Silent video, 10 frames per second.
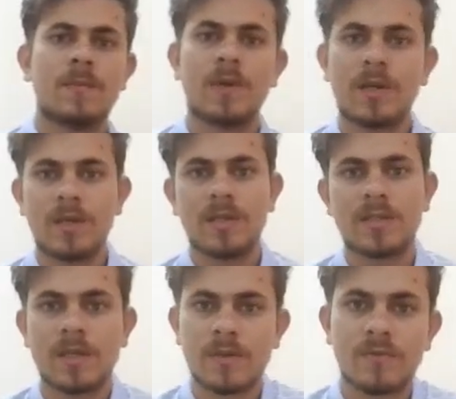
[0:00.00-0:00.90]
but he
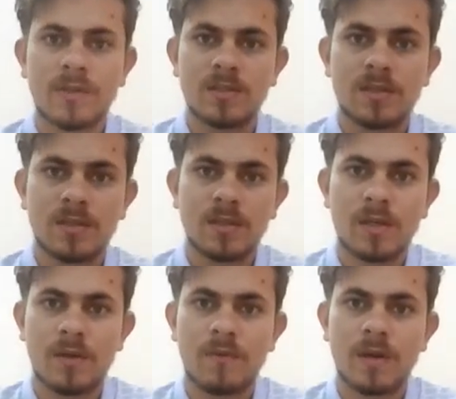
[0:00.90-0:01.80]
is
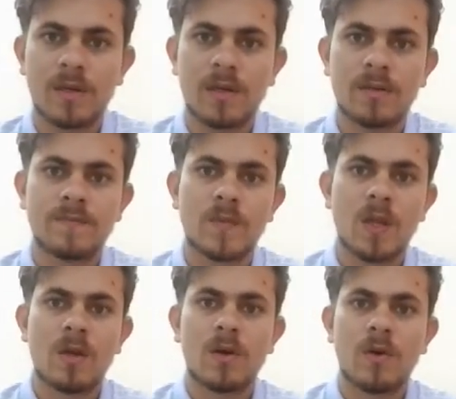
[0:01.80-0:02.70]
convicted
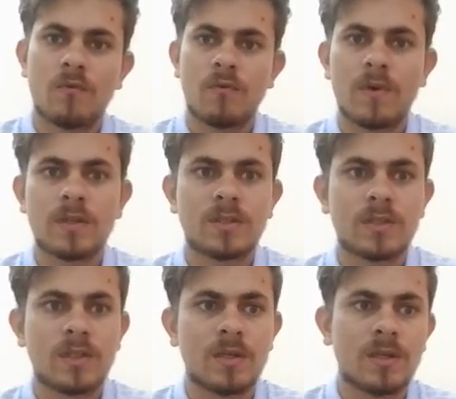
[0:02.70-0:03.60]
of first
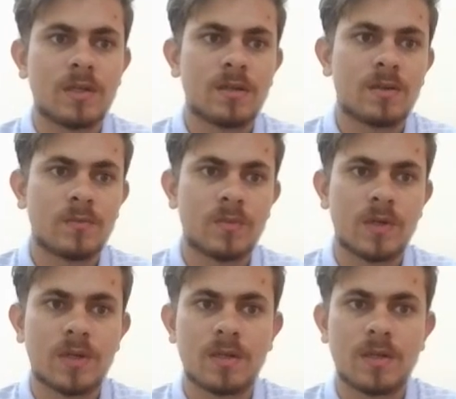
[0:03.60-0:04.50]
degree
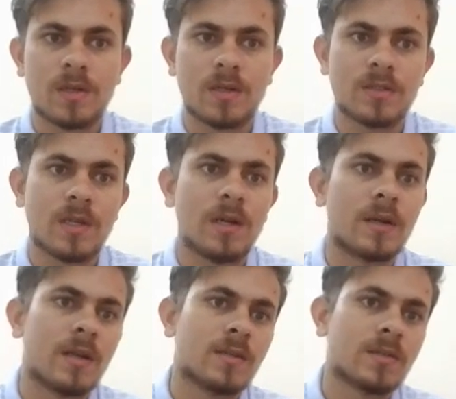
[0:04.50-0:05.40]
murder and
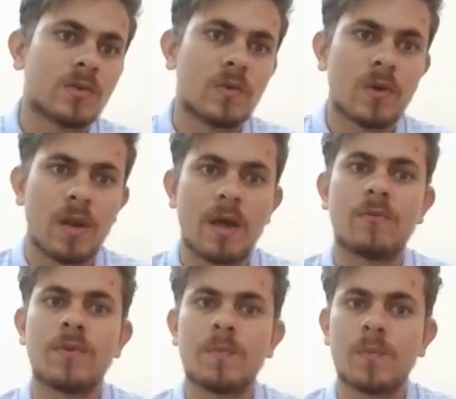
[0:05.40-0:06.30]
sentenced to
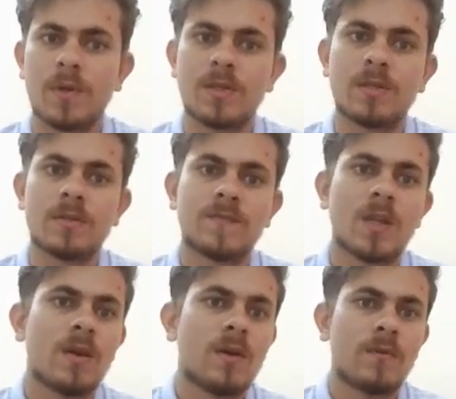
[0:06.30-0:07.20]
life in prison
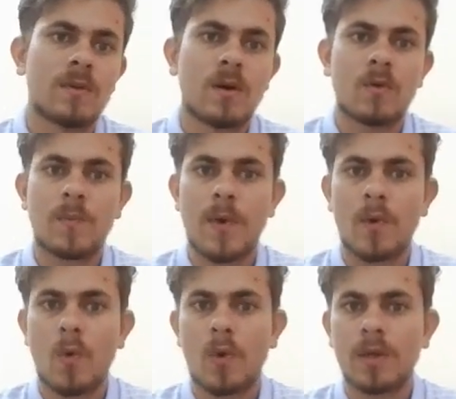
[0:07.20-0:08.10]
without
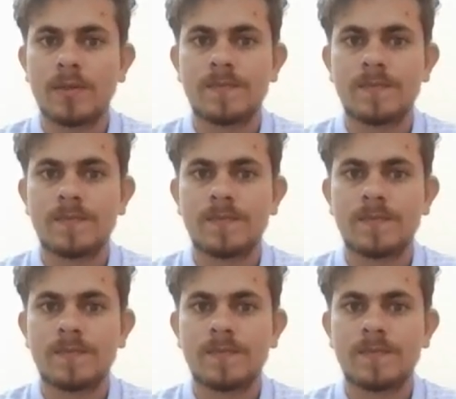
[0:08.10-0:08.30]
parole.